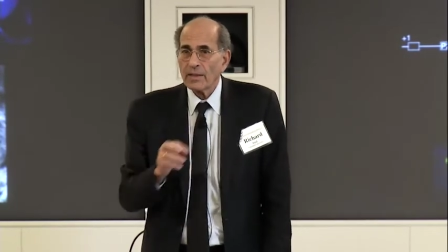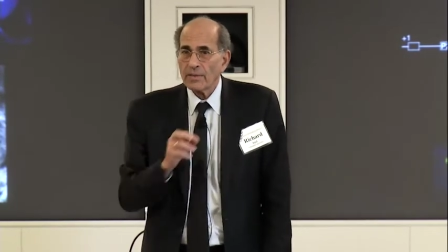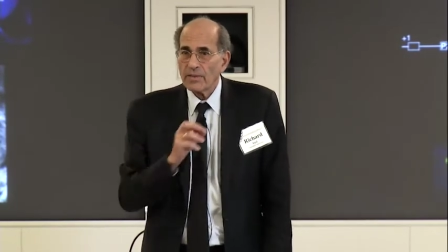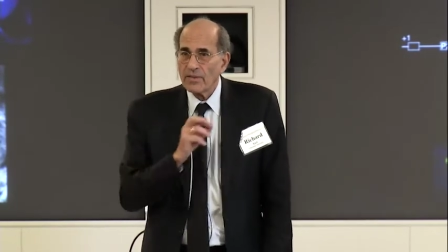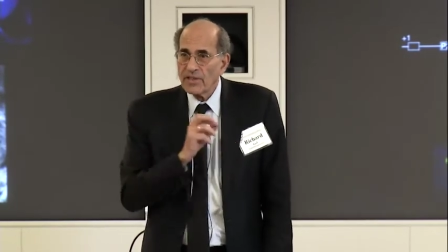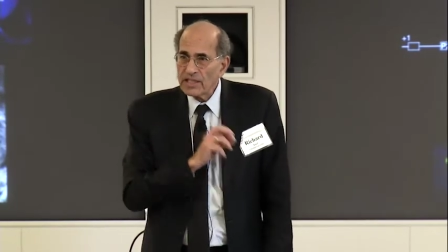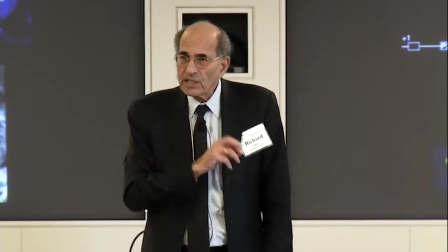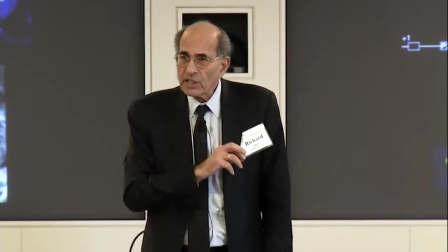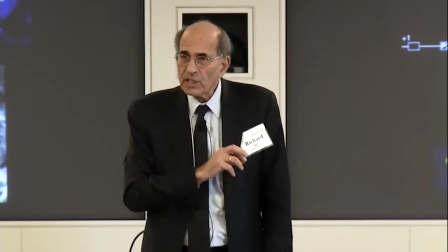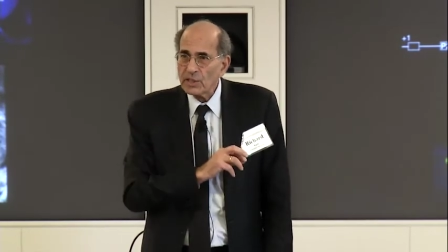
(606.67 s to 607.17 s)

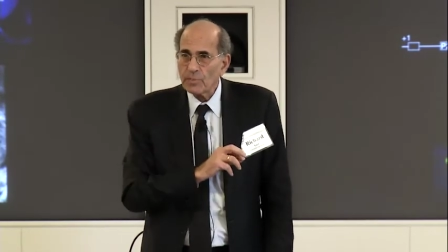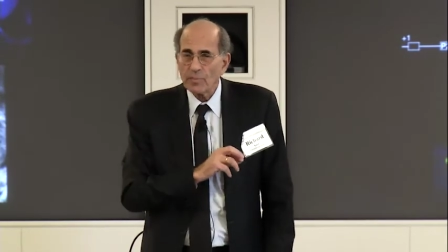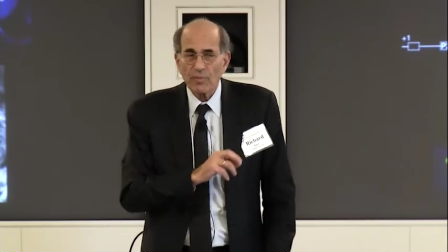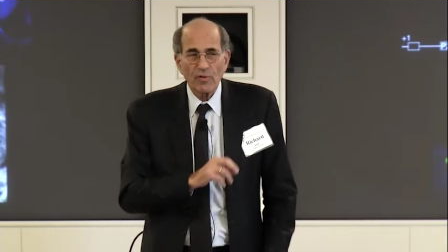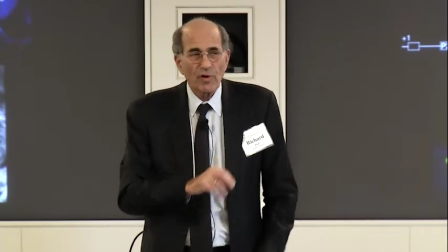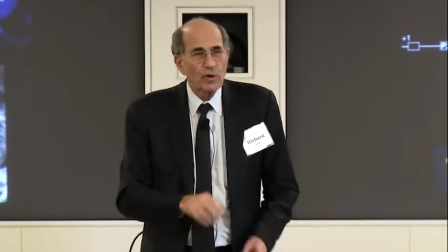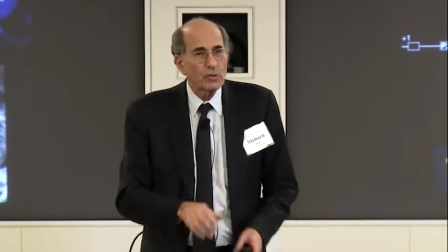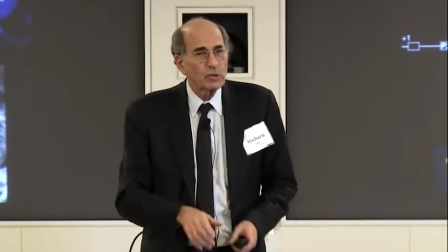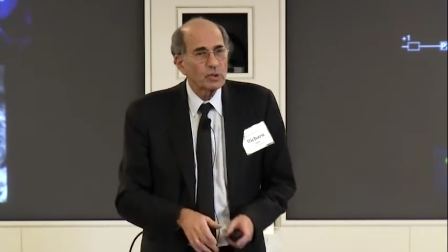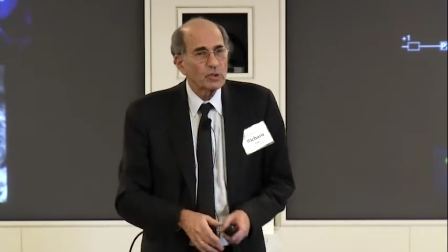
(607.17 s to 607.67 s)
This
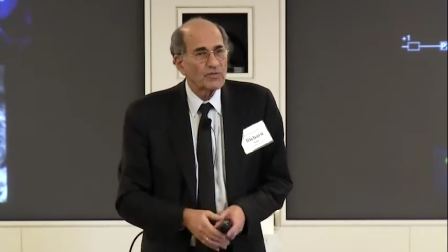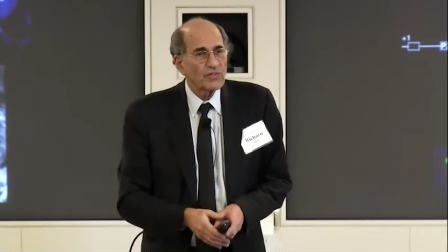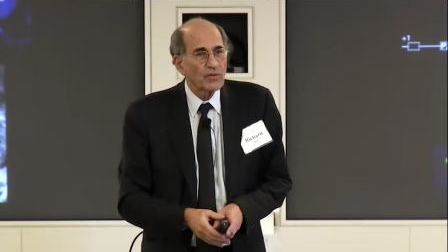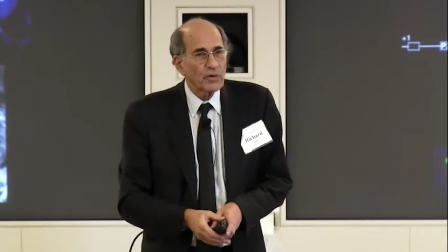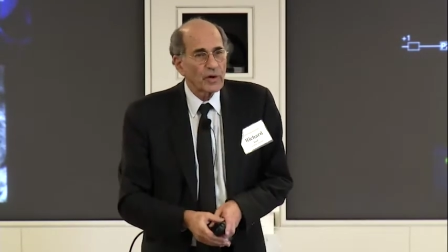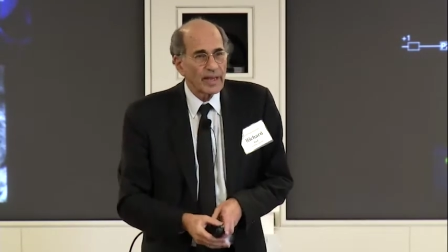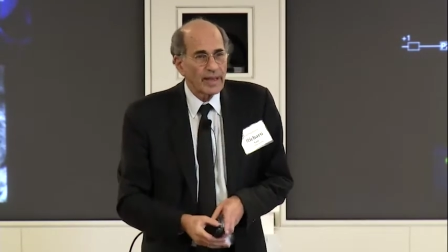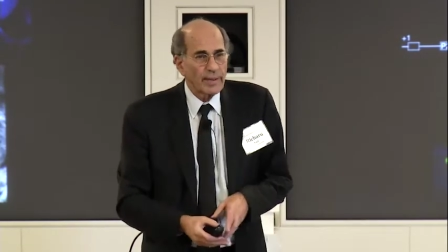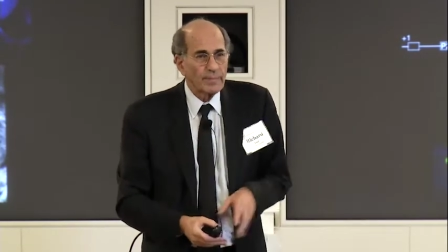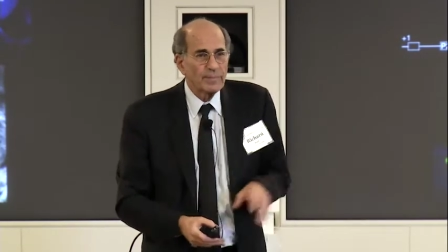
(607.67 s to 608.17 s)
approach
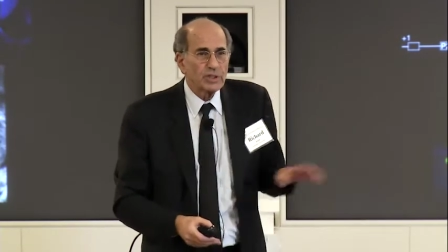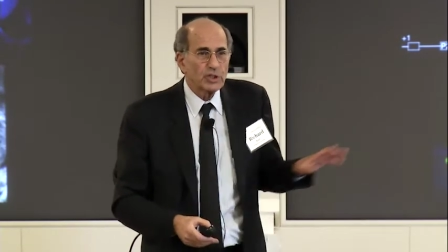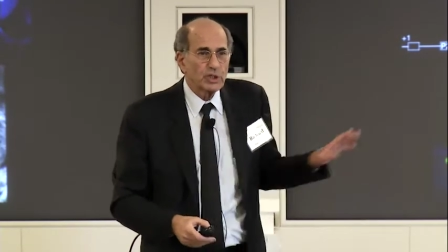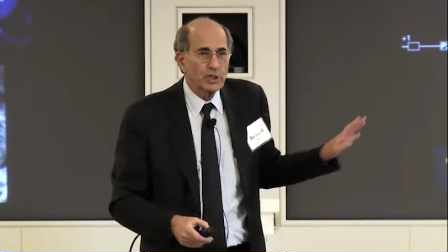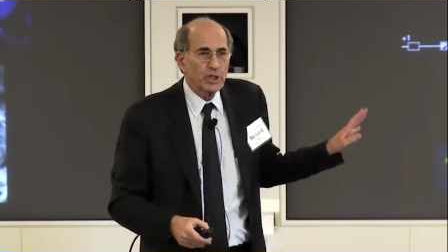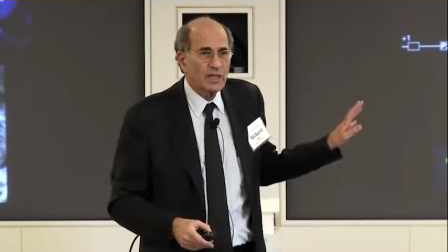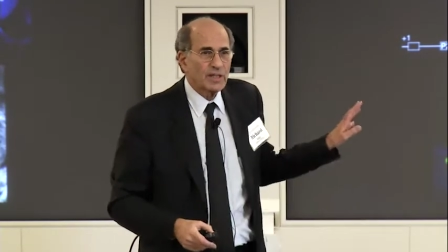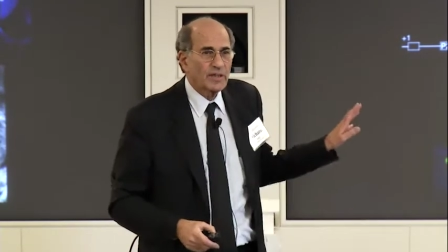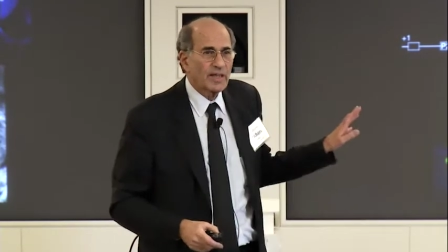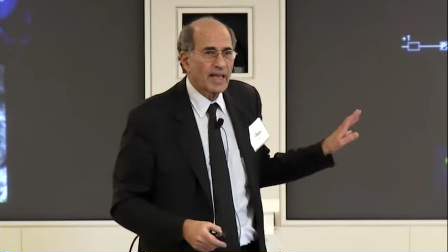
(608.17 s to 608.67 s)
for
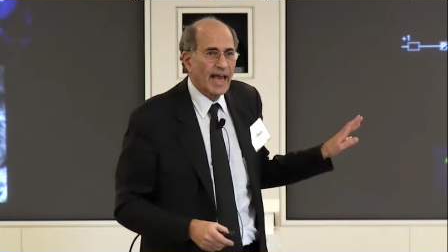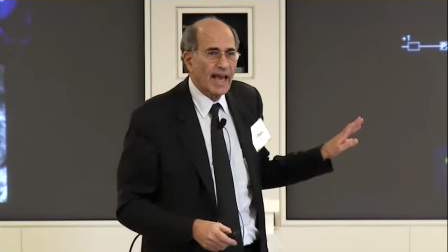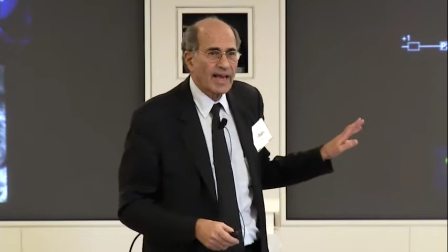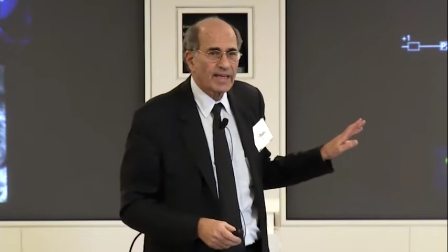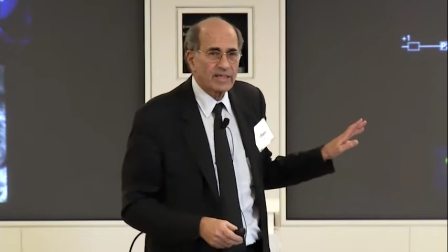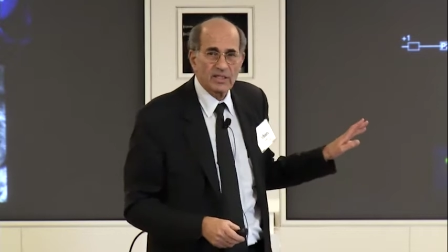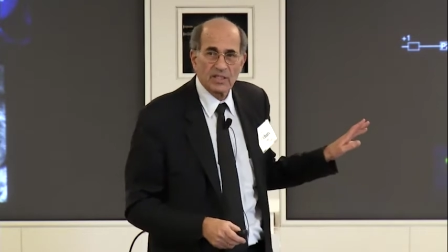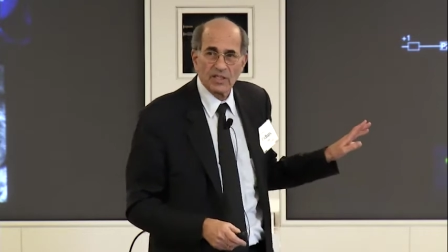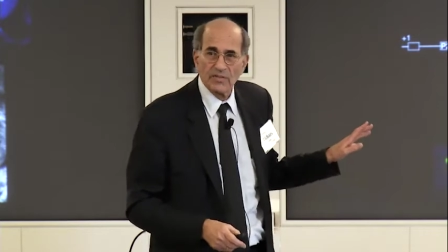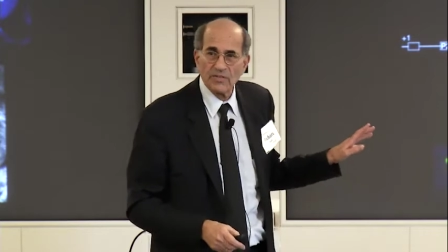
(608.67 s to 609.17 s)
imaging the
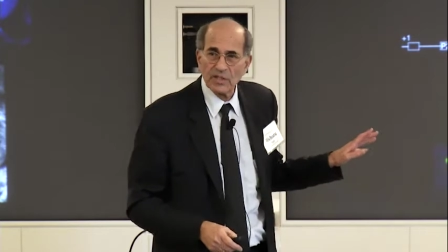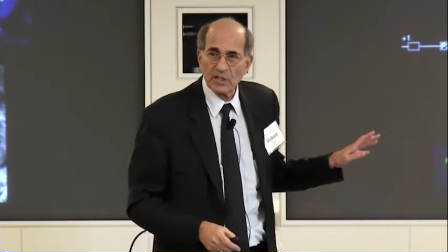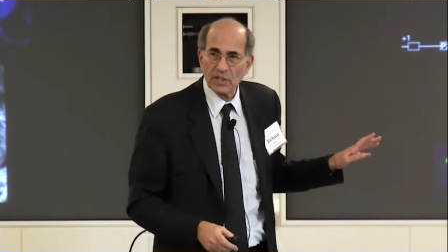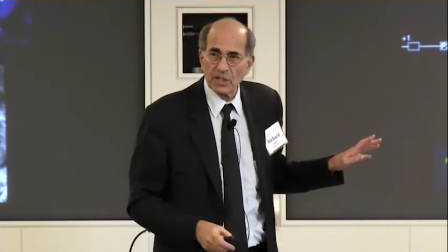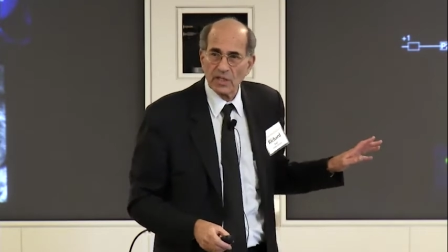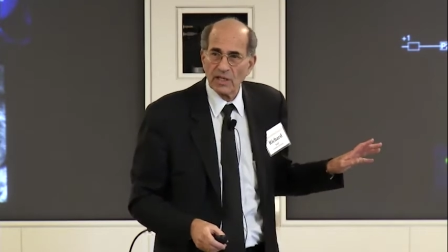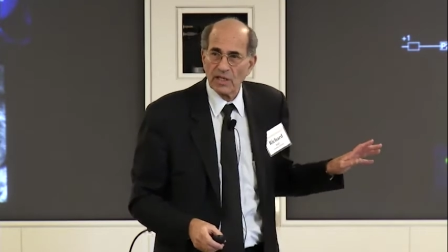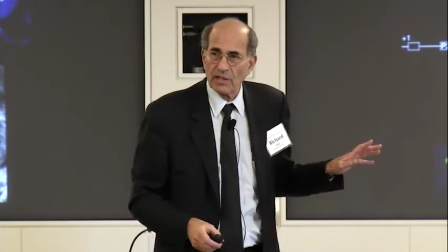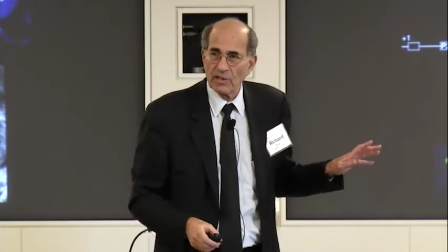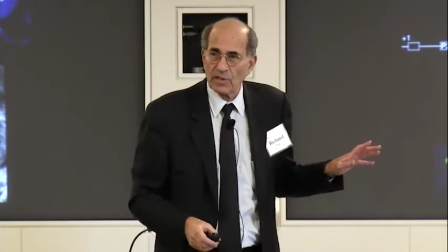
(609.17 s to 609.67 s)

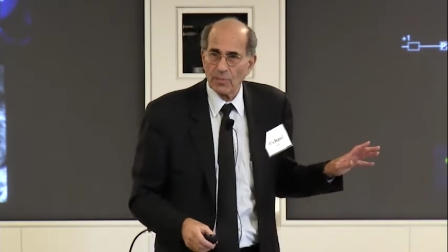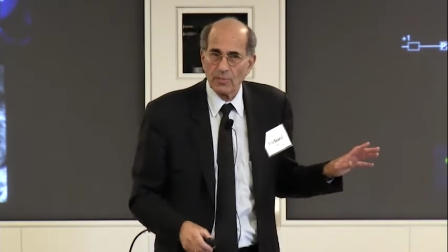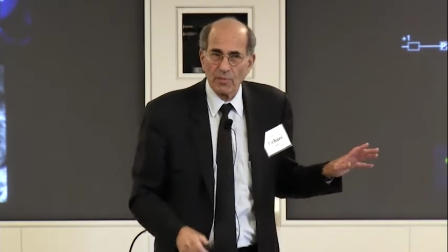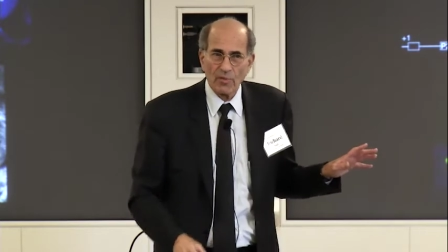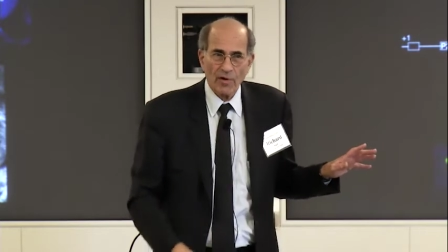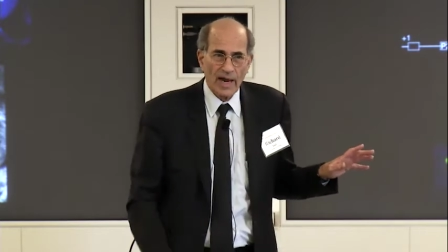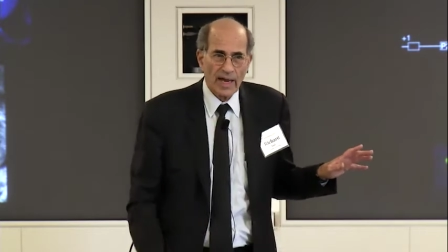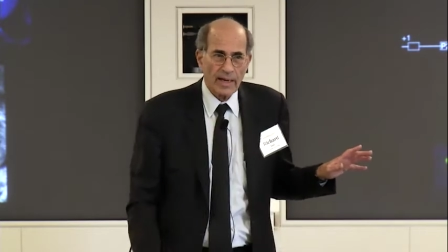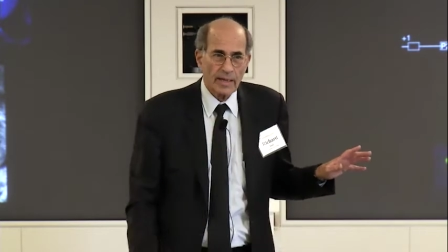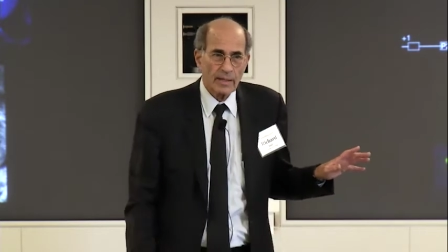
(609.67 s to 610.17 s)
activity of the
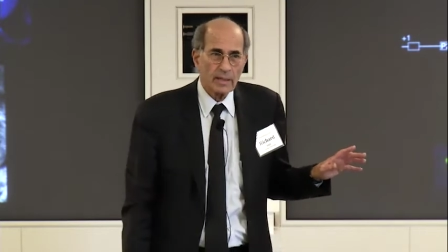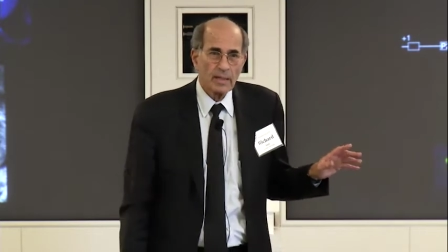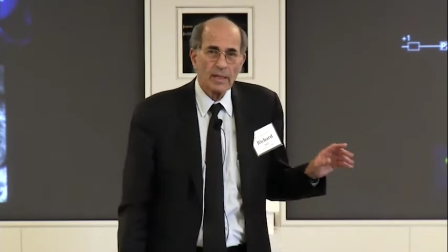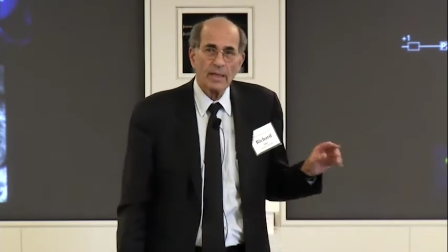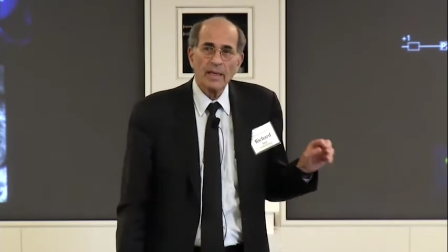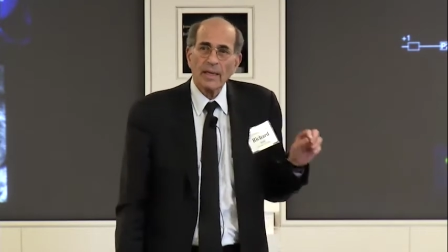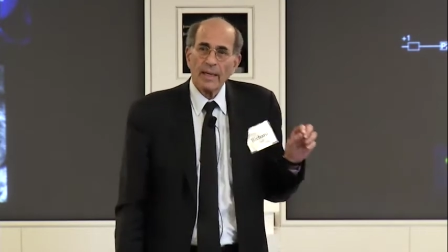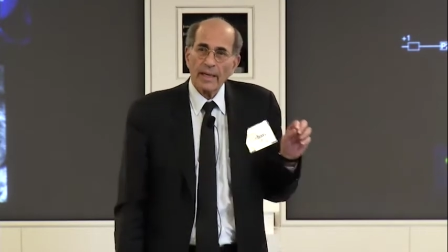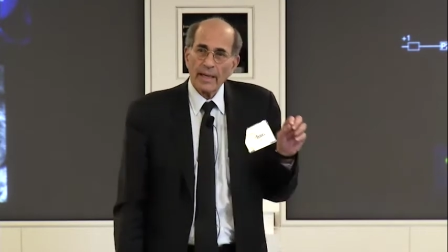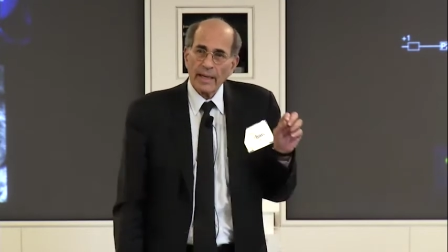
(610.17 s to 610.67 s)
brain
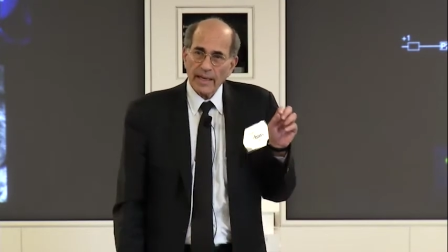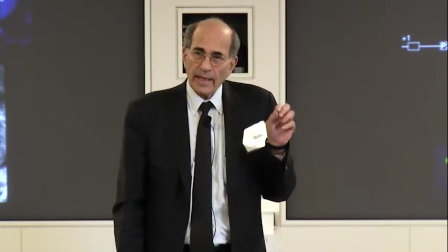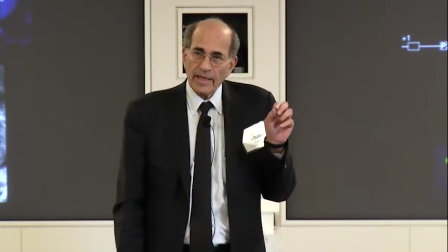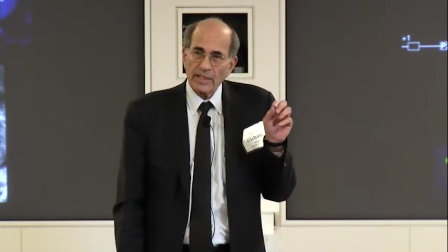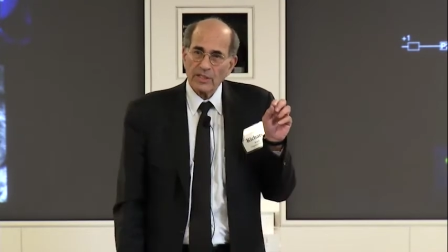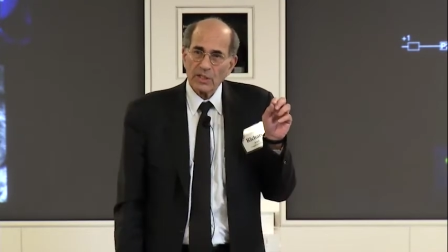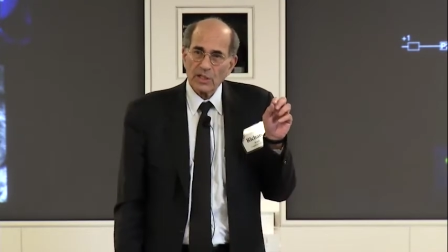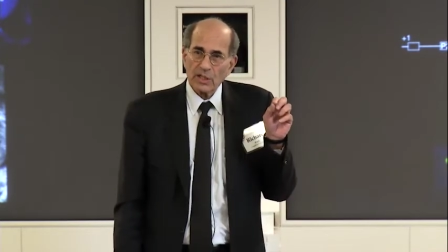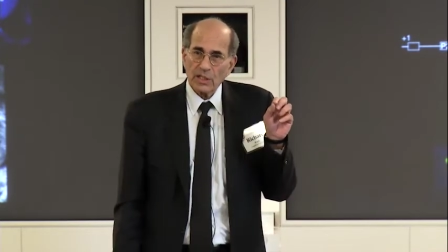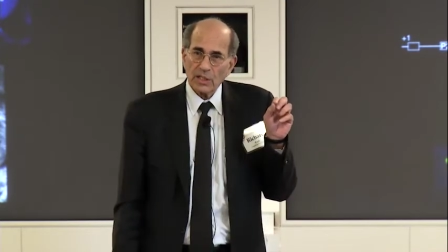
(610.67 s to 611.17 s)

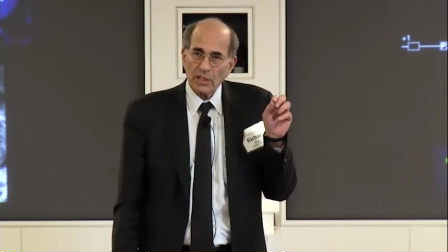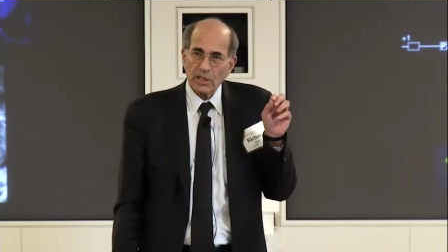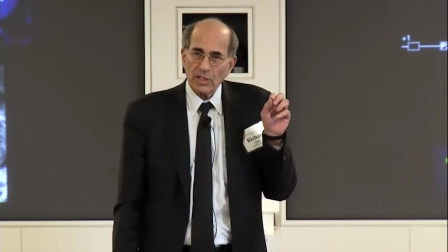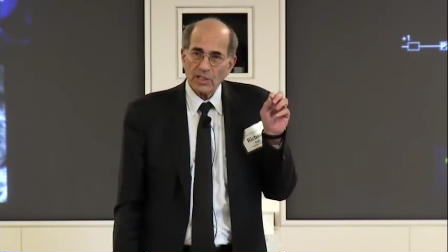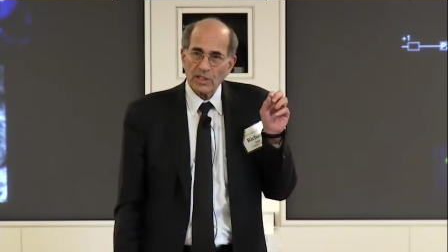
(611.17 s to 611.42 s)
is,